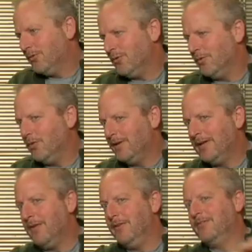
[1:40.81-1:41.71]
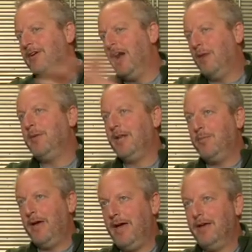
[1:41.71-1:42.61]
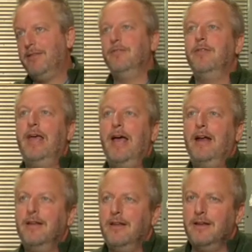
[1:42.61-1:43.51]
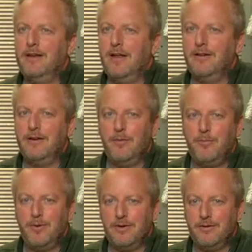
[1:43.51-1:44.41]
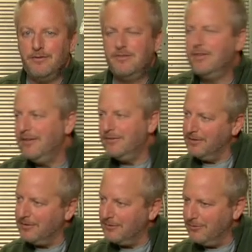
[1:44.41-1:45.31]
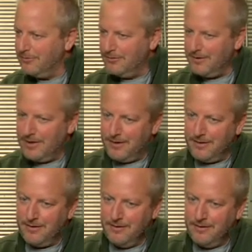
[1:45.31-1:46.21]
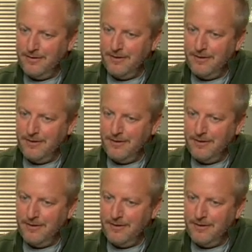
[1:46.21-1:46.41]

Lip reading: sort of went down this comedy path of the acting and ended up in City Slickers and